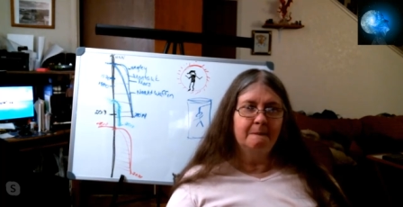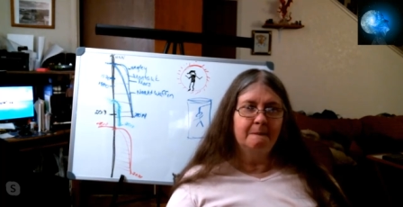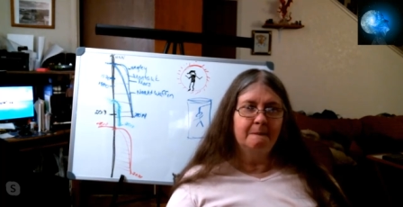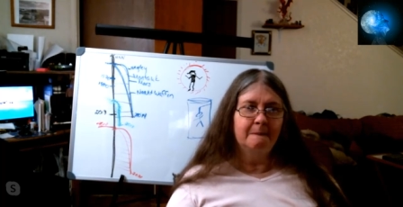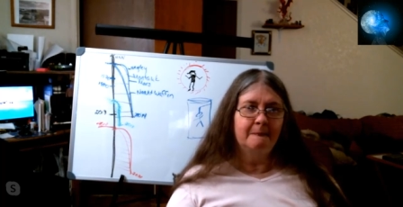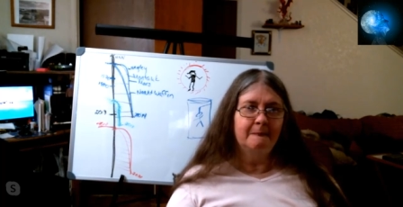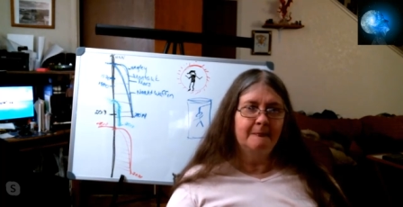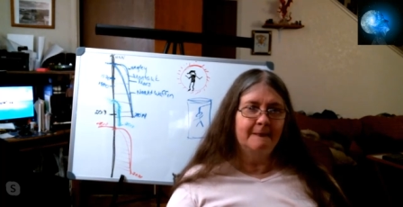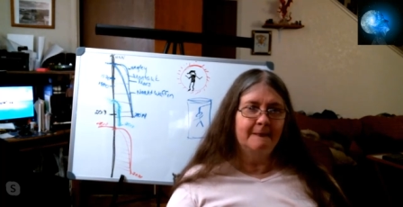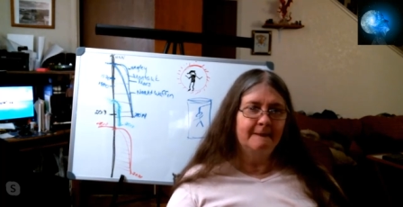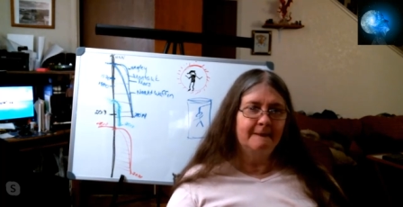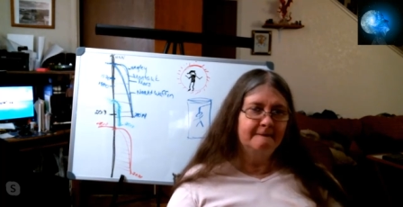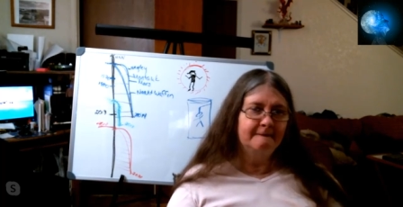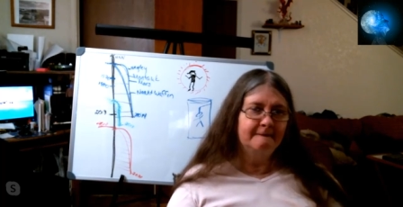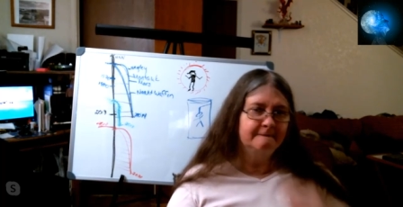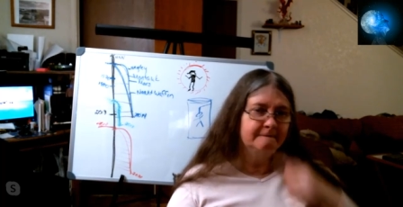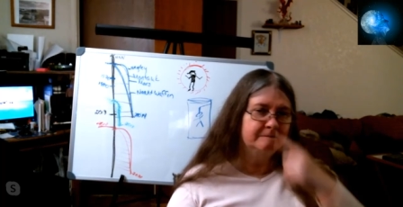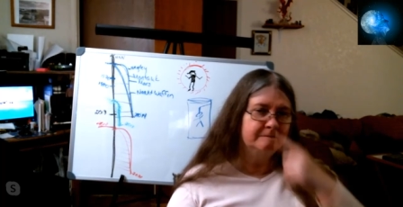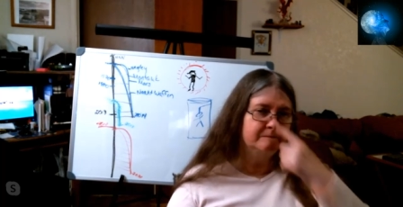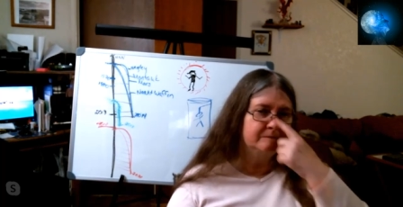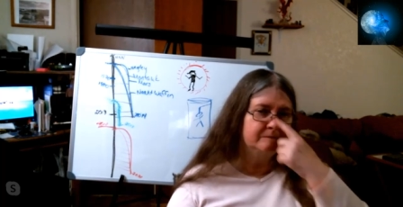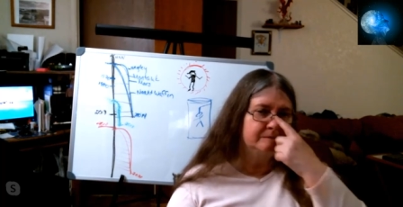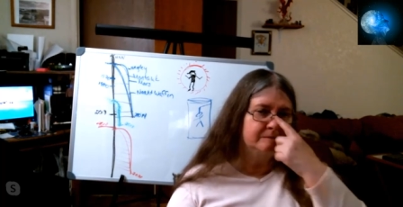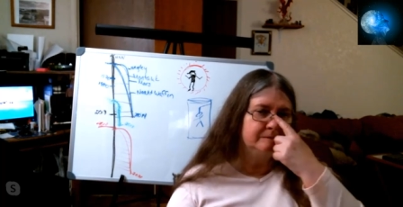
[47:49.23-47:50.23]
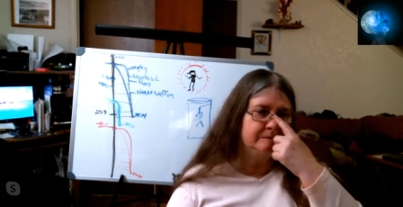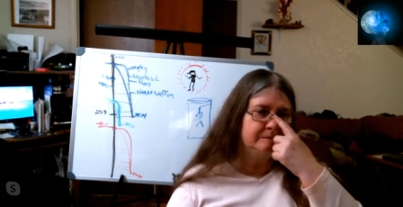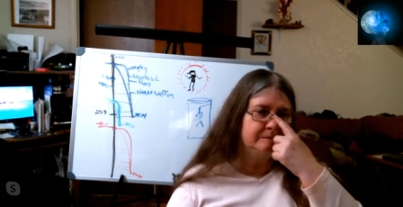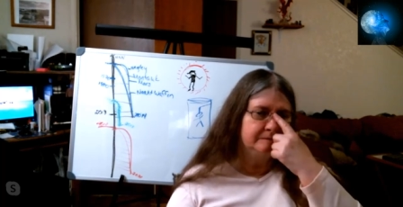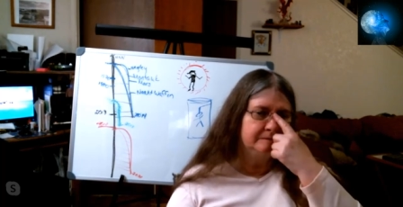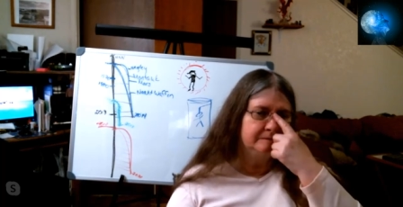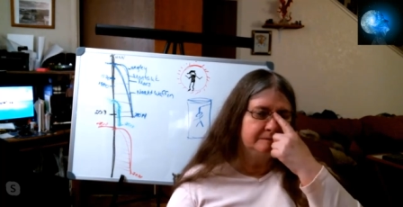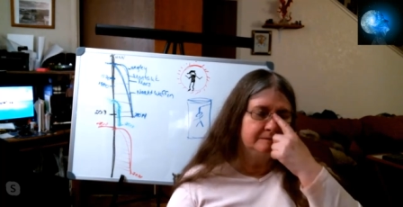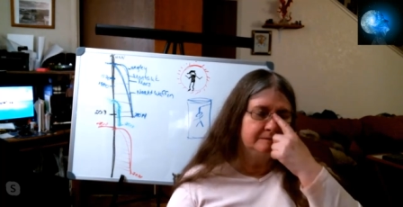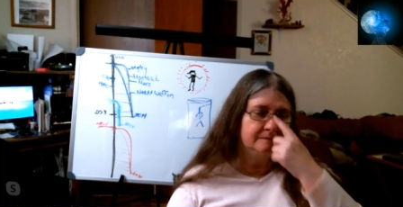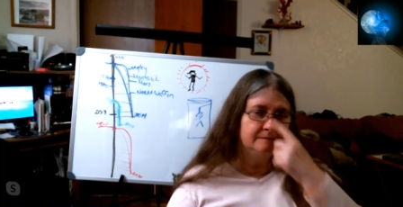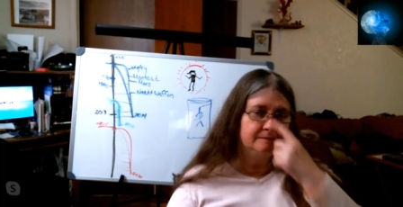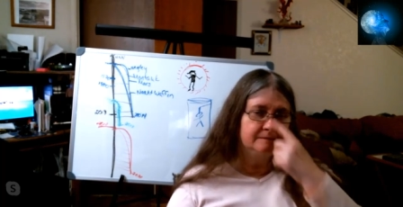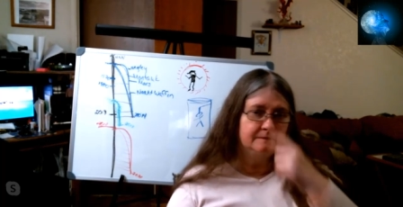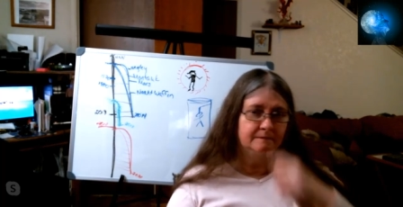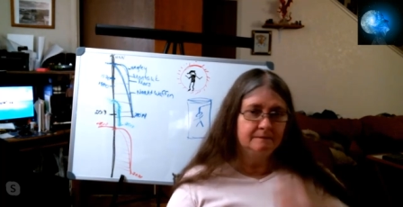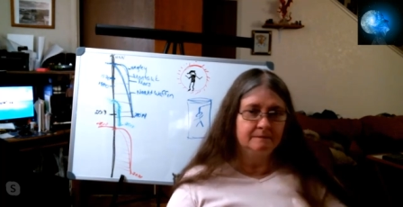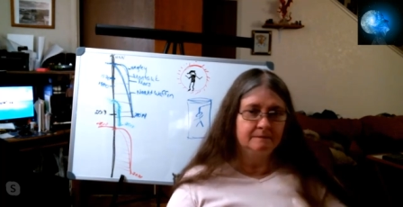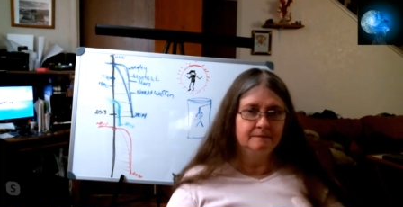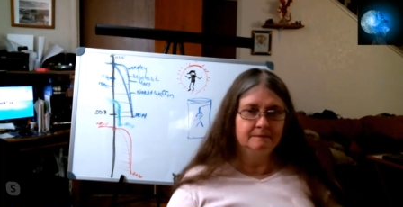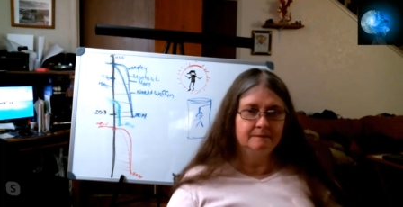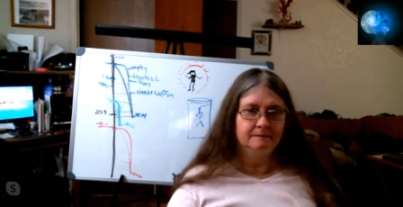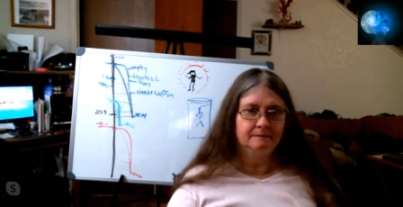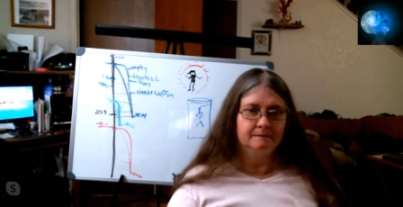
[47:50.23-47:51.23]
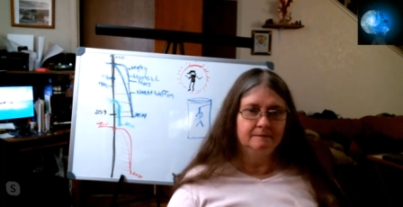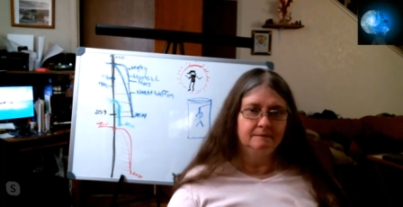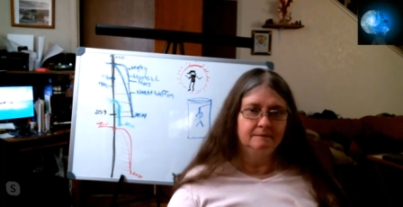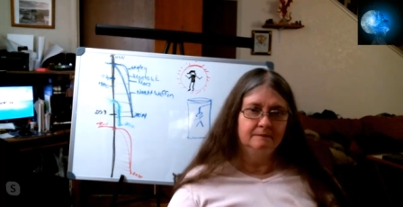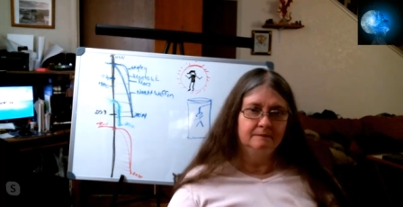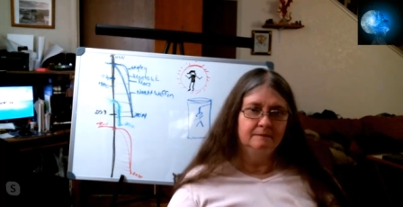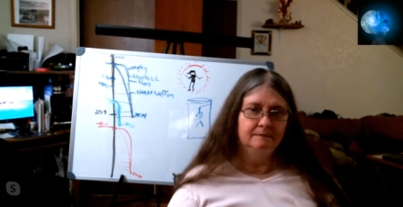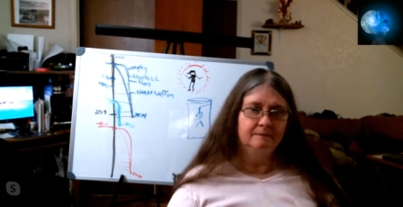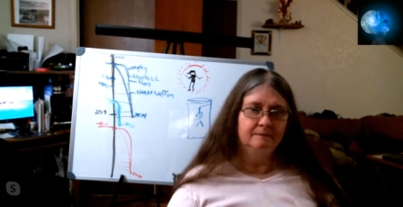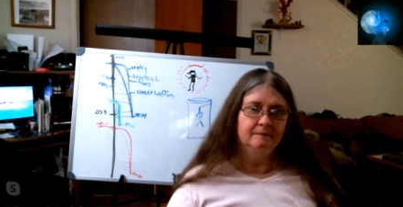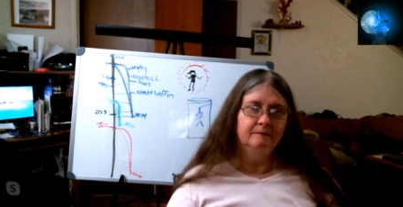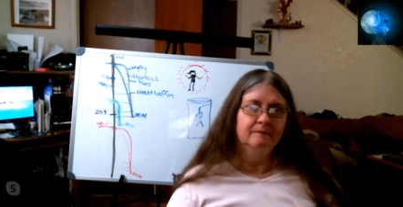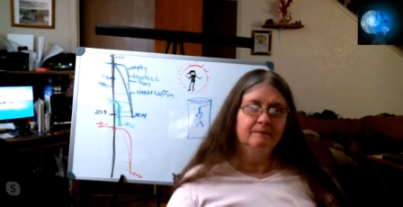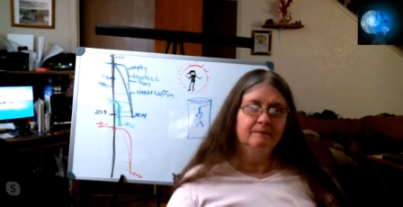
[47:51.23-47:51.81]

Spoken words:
Earth memory, so to speak.